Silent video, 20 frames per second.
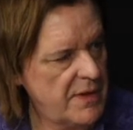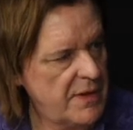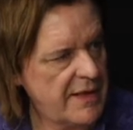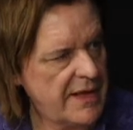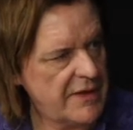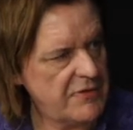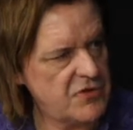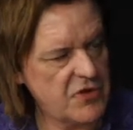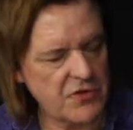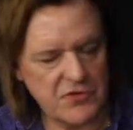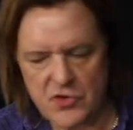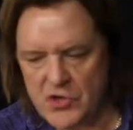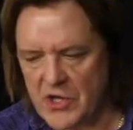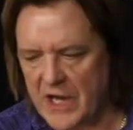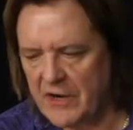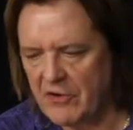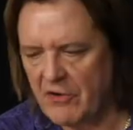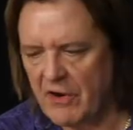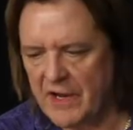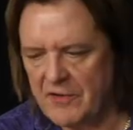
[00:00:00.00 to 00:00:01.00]
It's okay. just
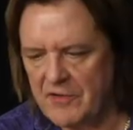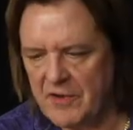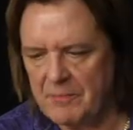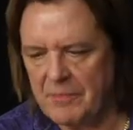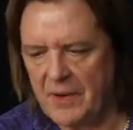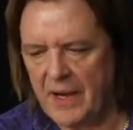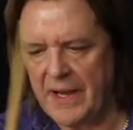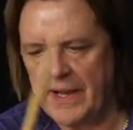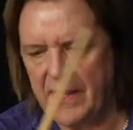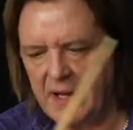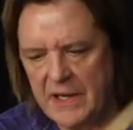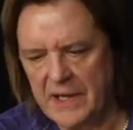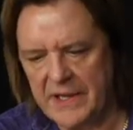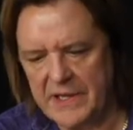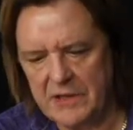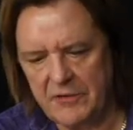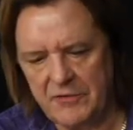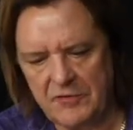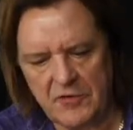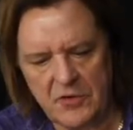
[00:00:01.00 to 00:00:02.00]
generated by a
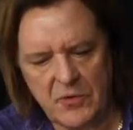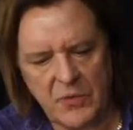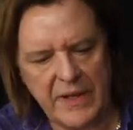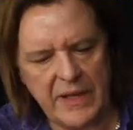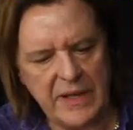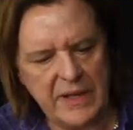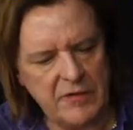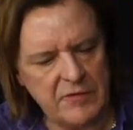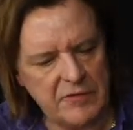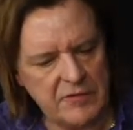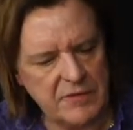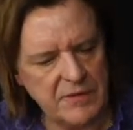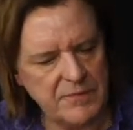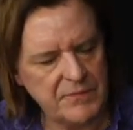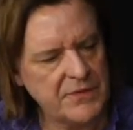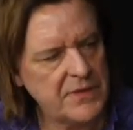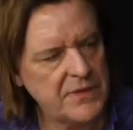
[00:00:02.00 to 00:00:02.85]
little squeeze